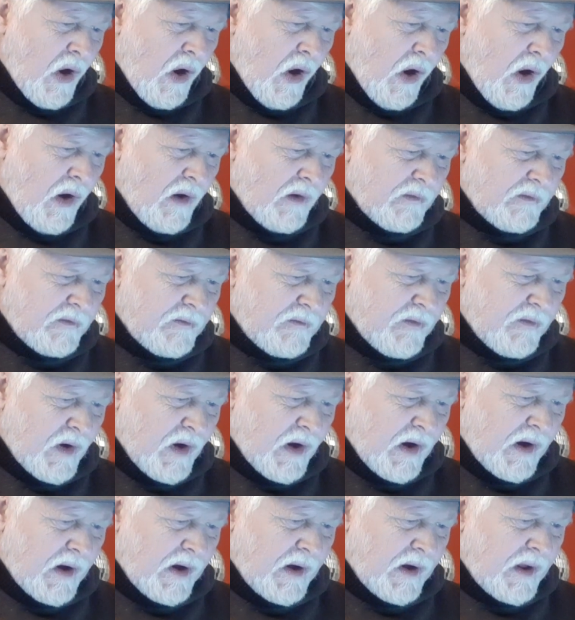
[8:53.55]
of
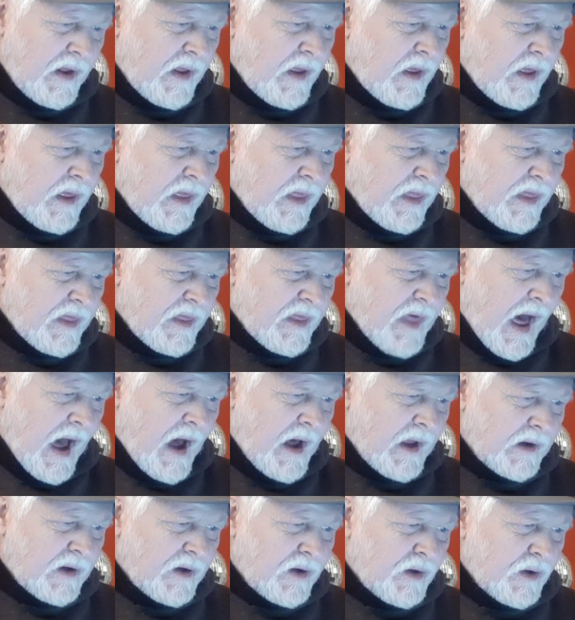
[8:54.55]
uh,
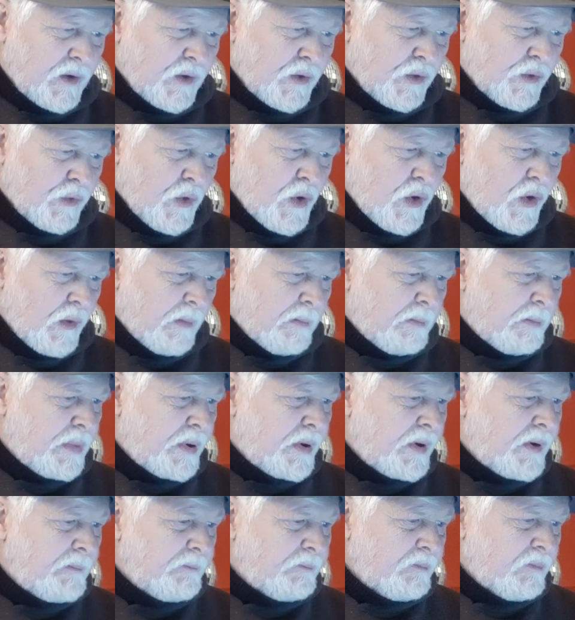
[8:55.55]
that group.
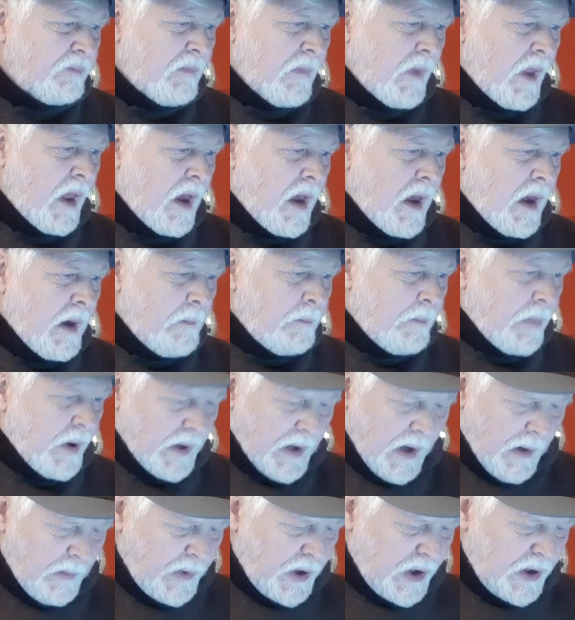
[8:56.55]

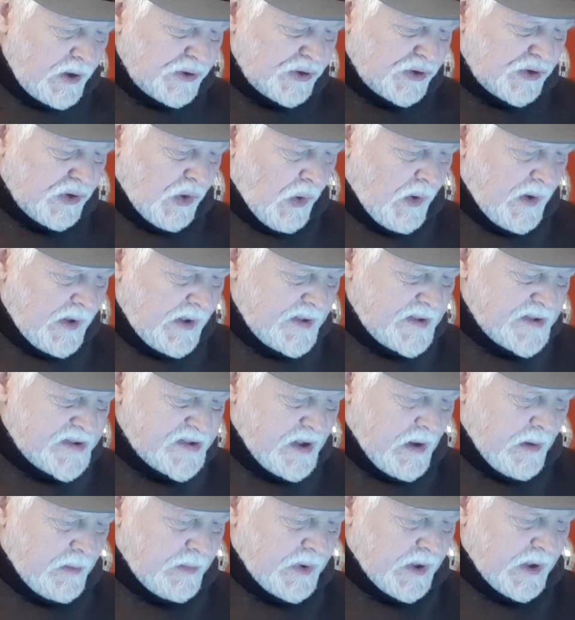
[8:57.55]
But I'm going to show you
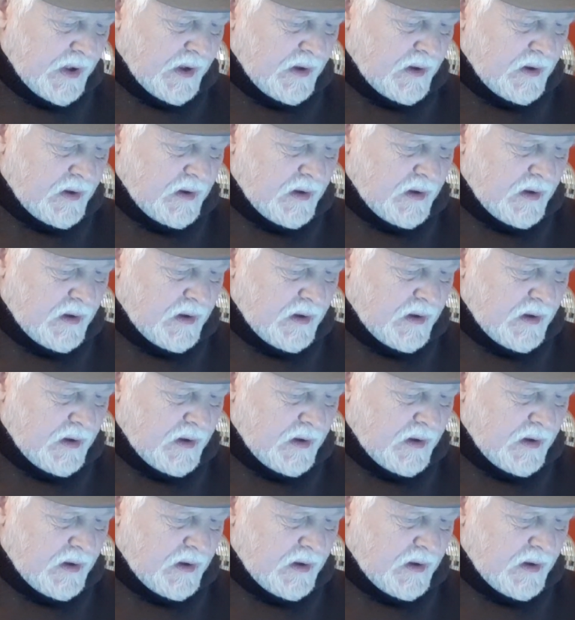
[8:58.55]
something